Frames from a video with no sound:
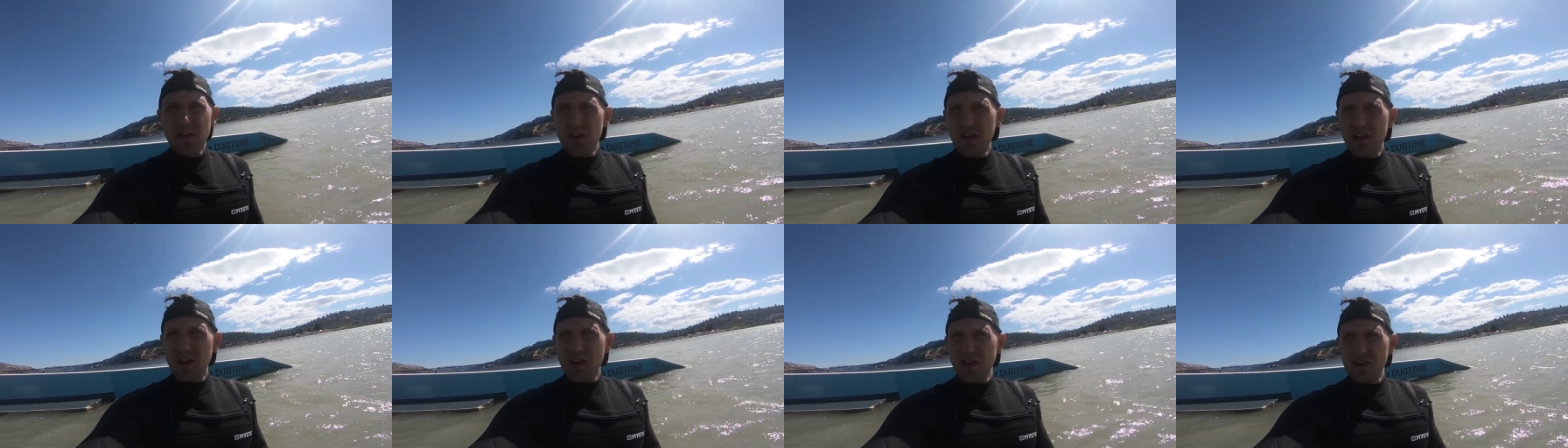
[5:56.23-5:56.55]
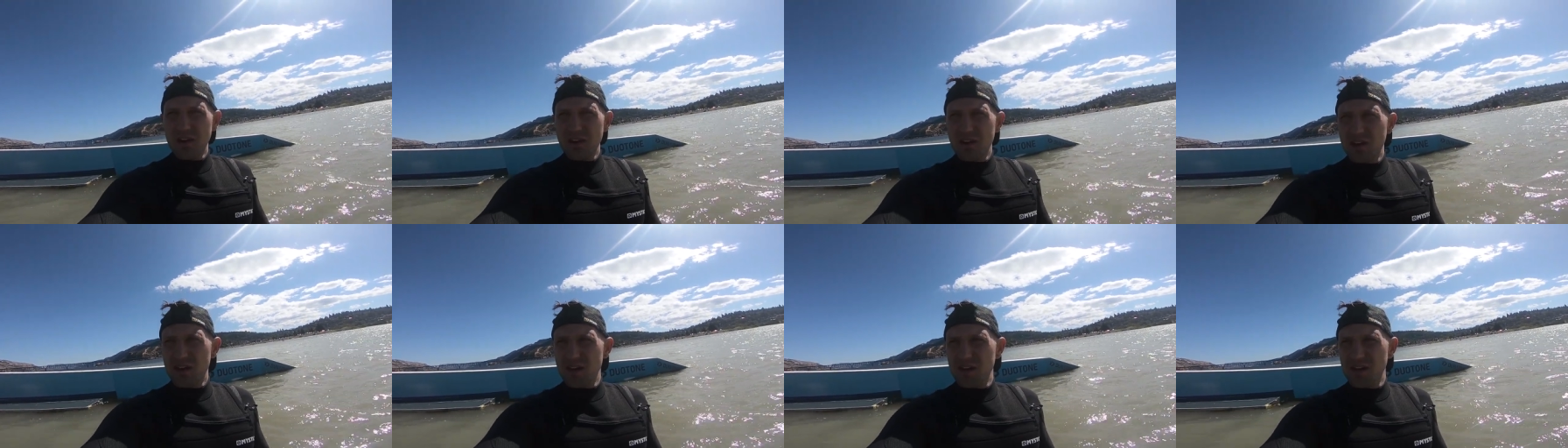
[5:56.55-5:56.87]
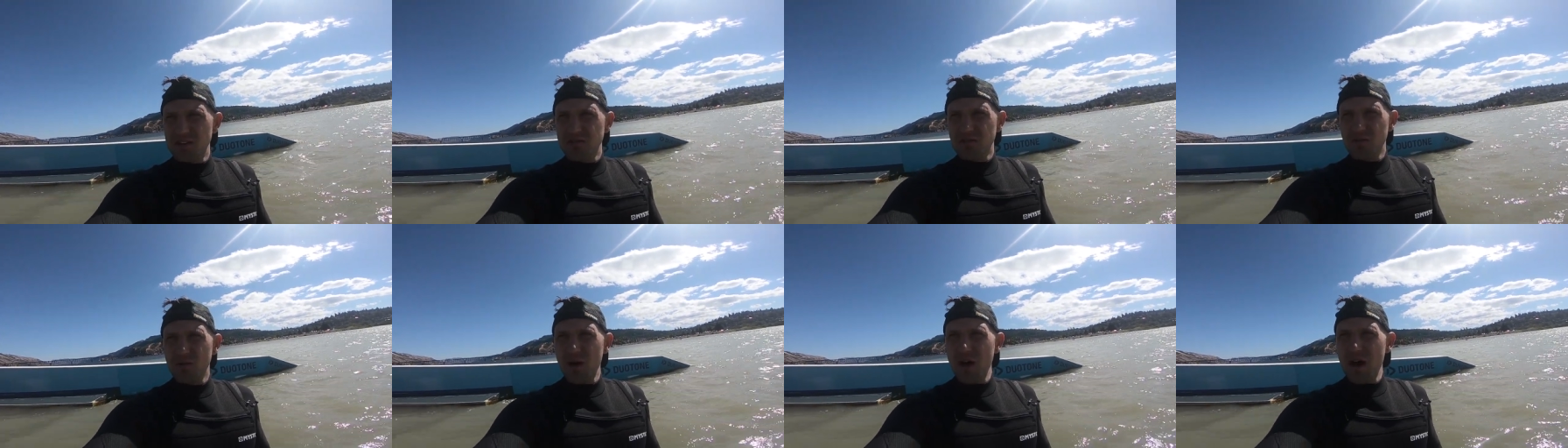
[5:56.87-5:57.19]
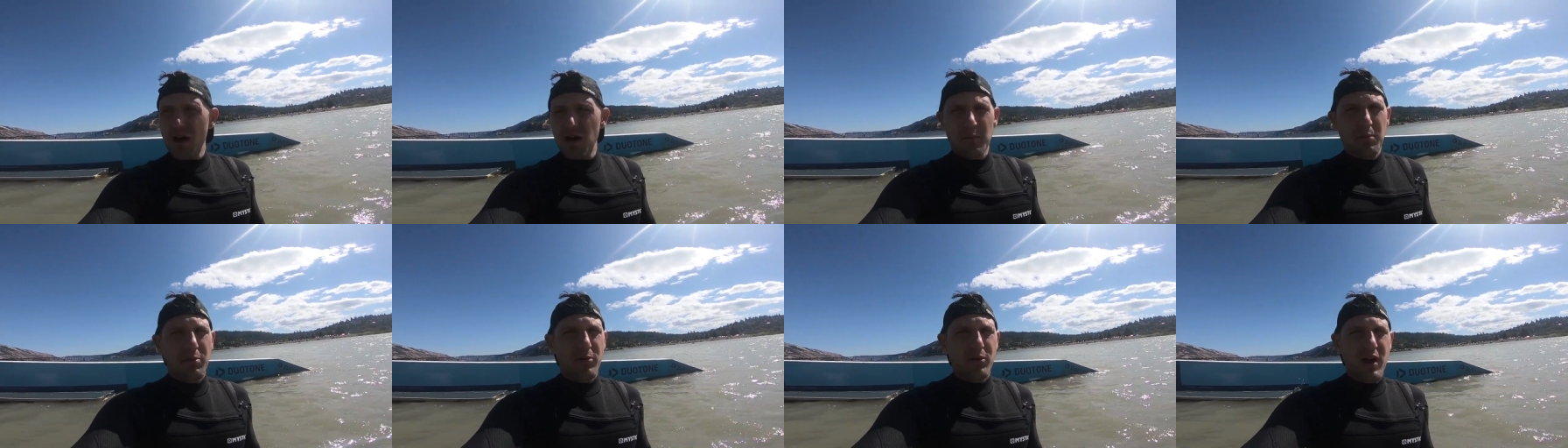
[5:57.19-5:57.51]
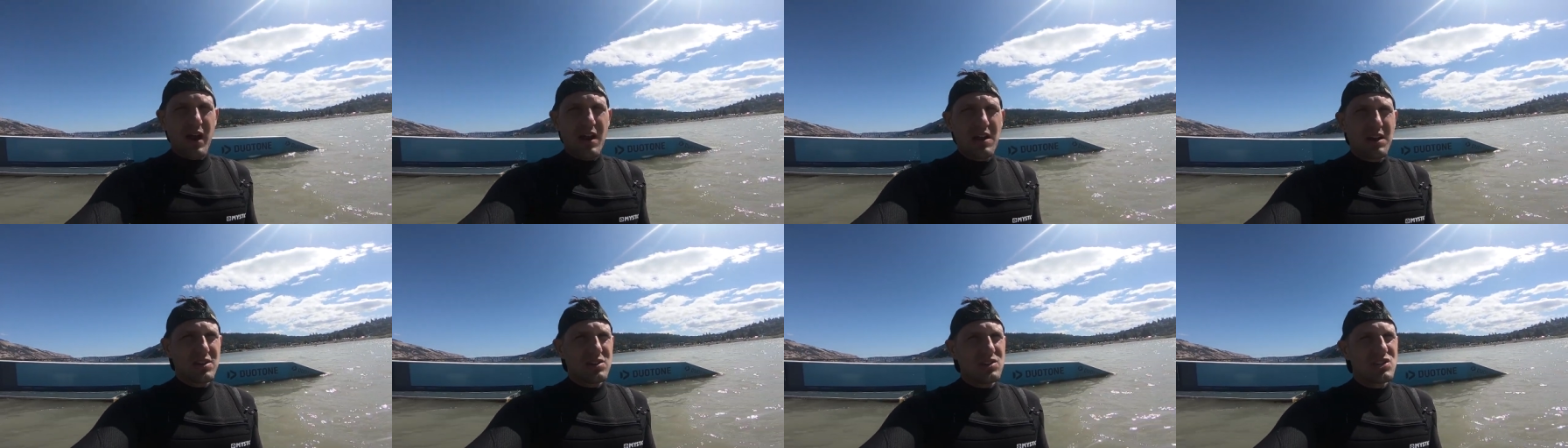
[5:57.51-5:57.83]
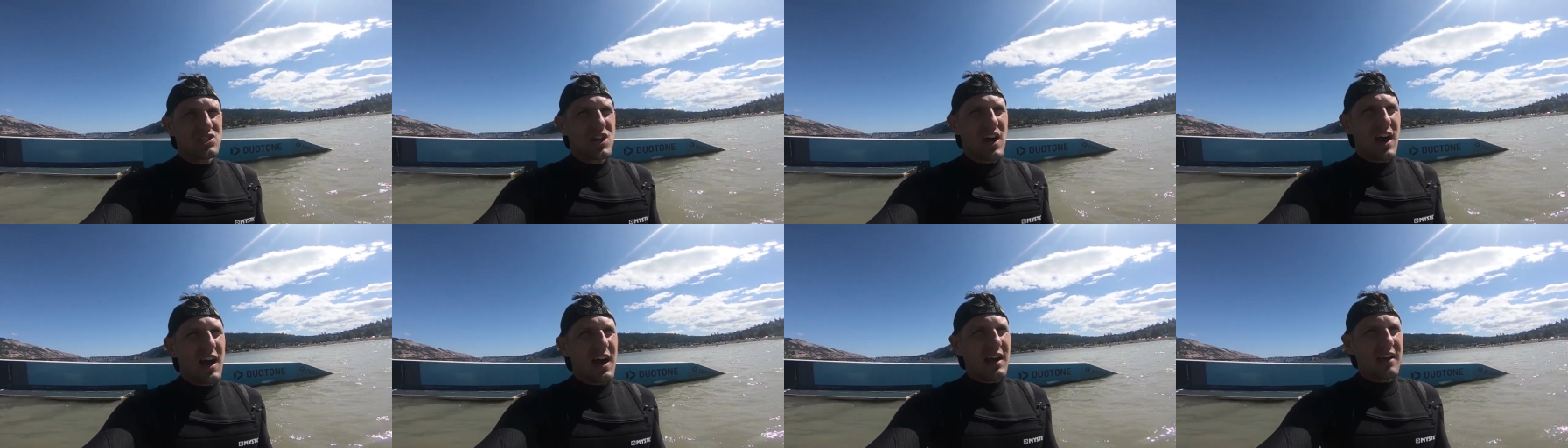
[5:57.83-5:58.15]
And as well, Brandon
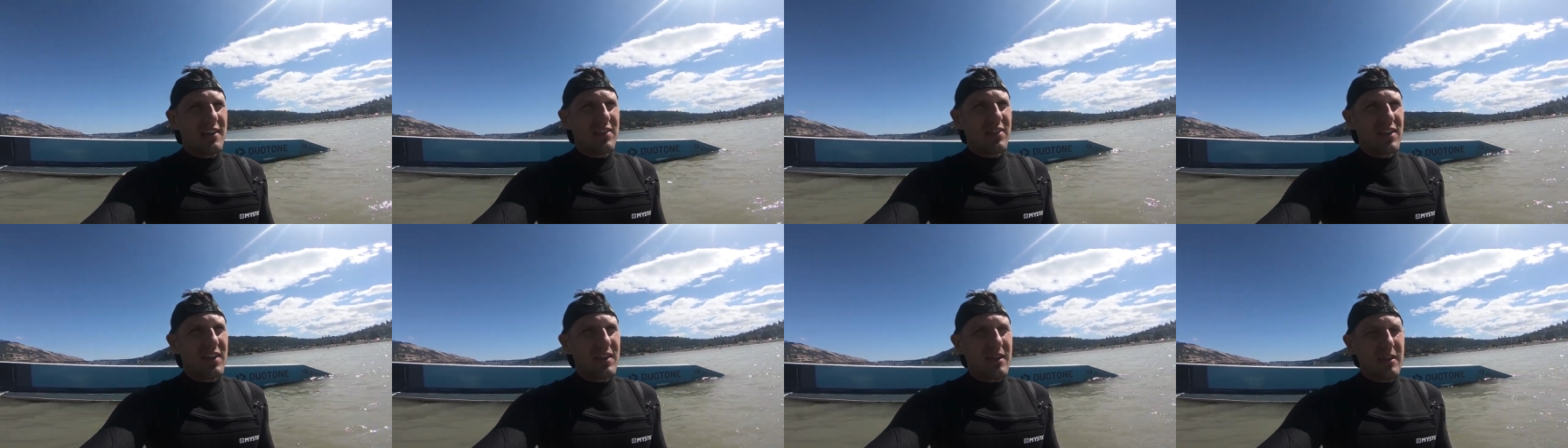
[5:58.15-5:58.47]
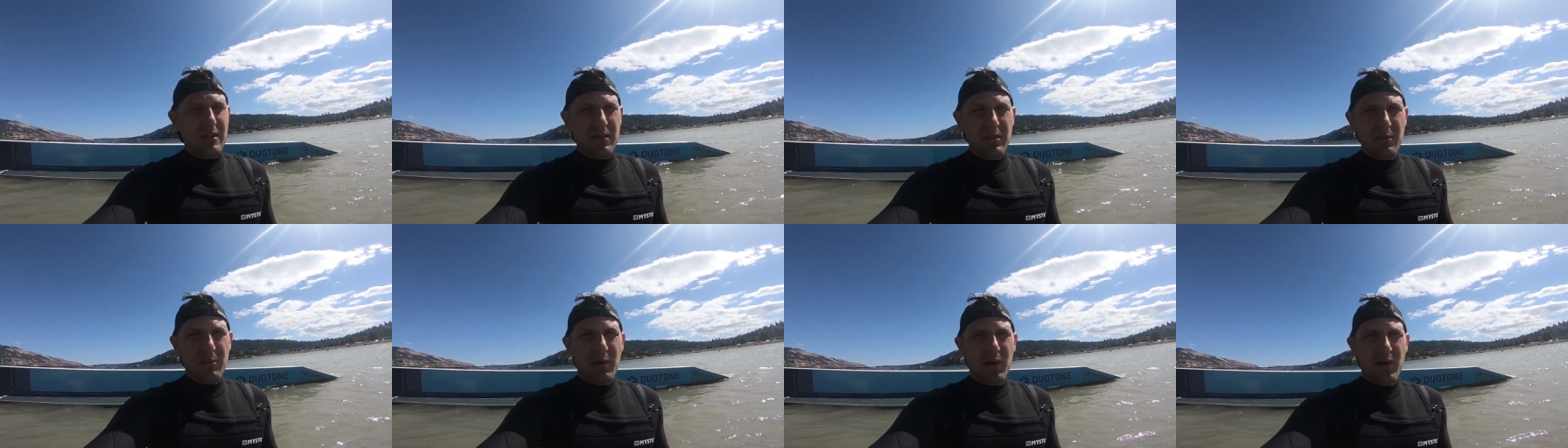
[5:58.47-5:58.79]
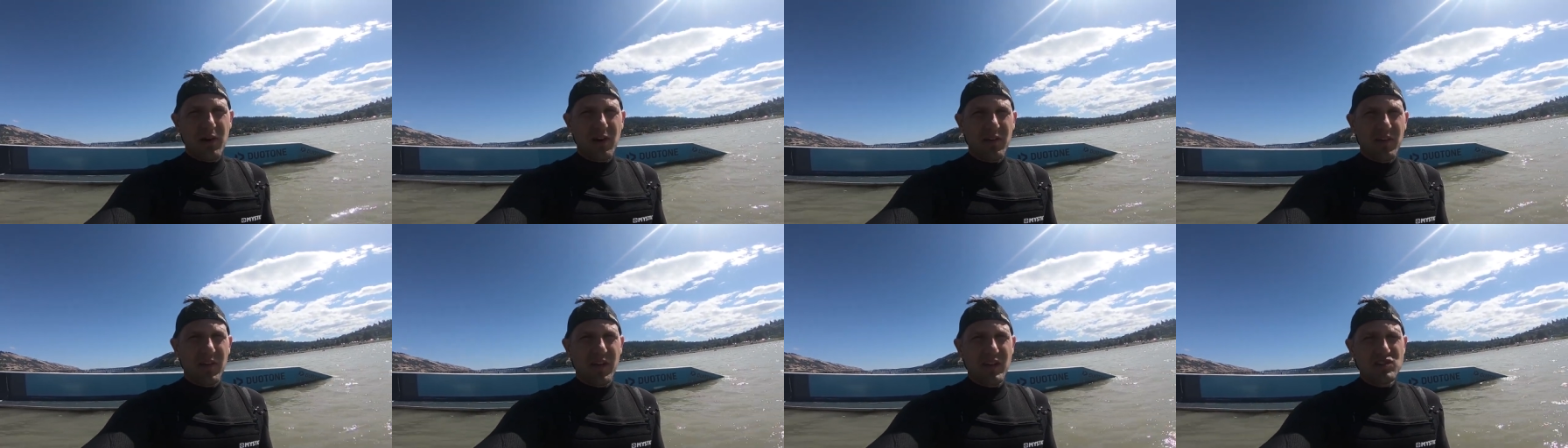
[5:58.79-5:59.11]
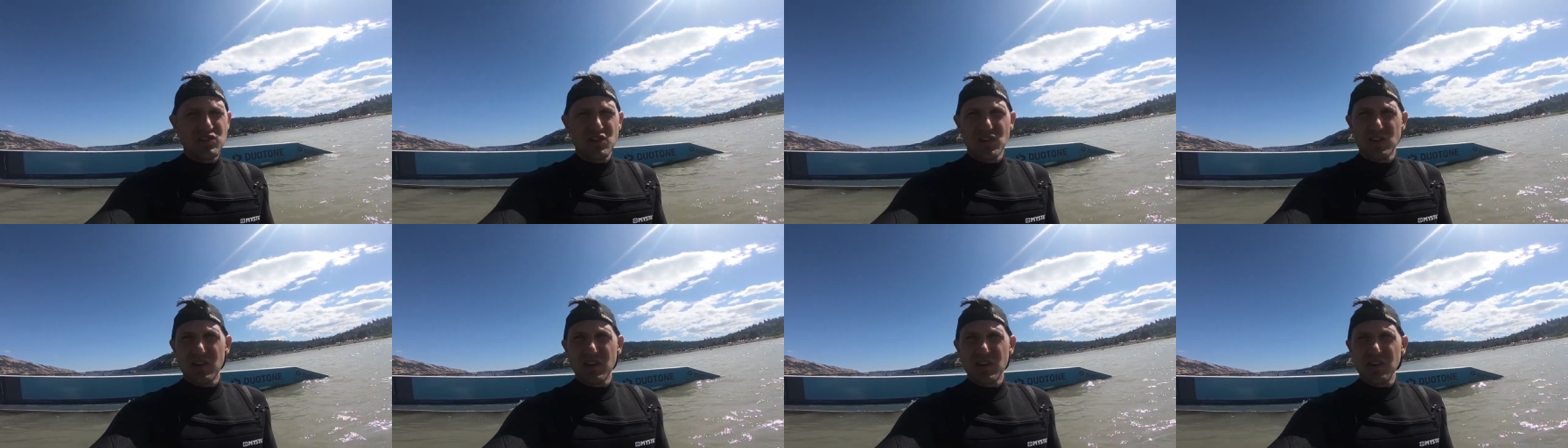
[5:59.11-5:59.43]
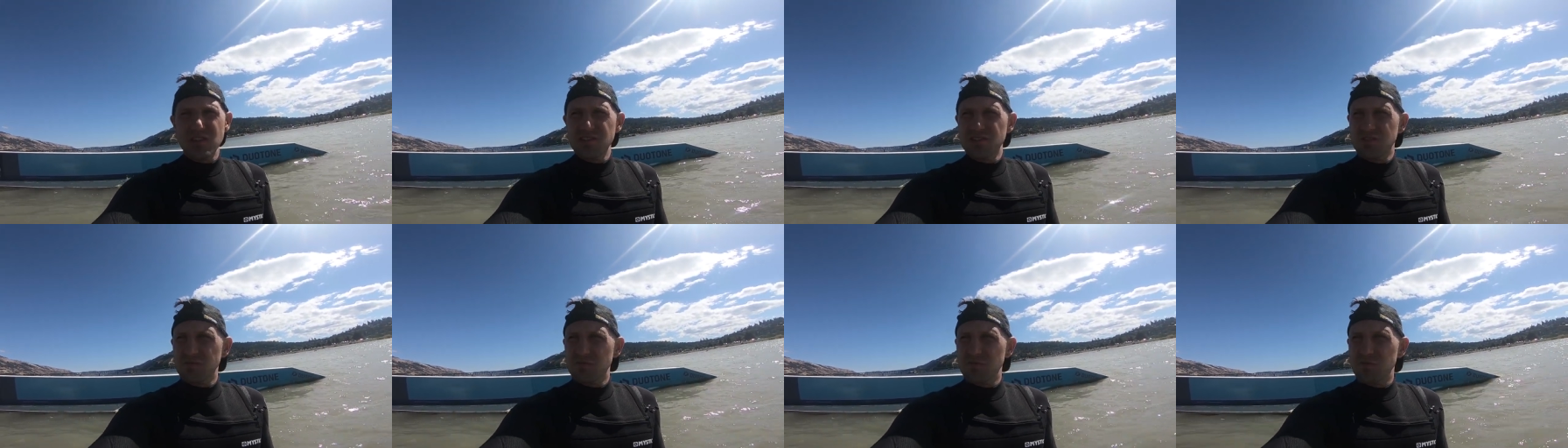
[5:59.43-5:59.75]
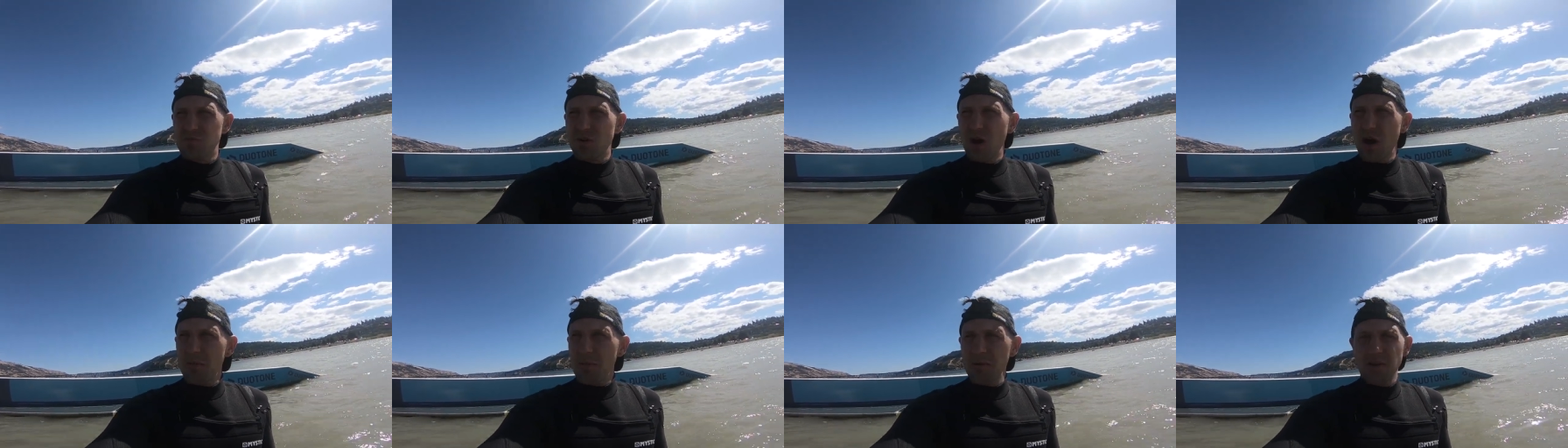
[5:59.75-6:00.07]
Scheid, the park legend, he's
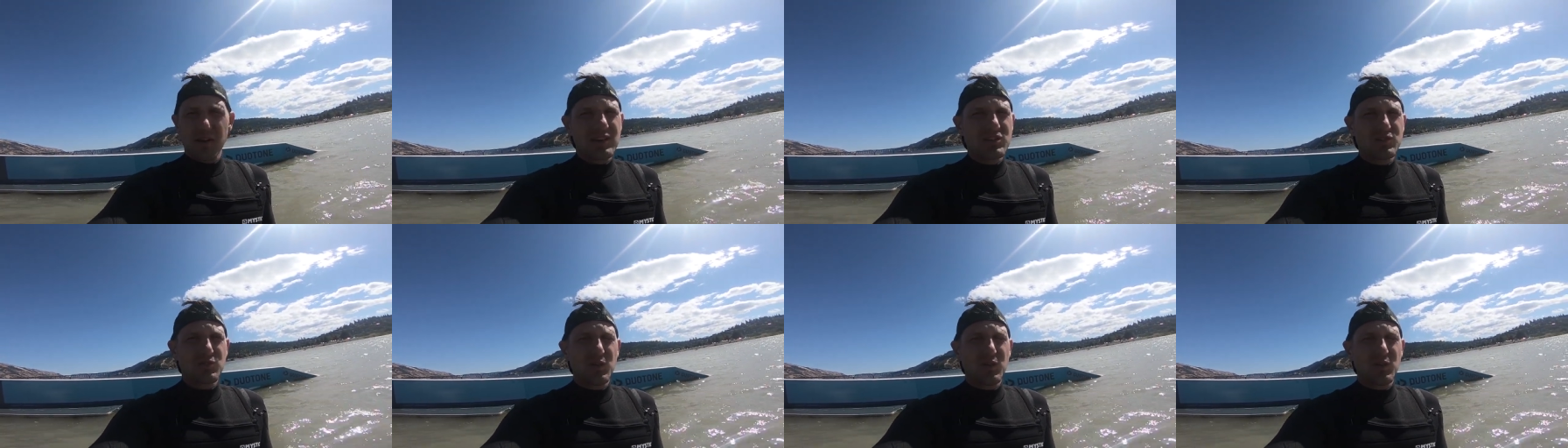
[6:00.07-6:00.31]
probably gonna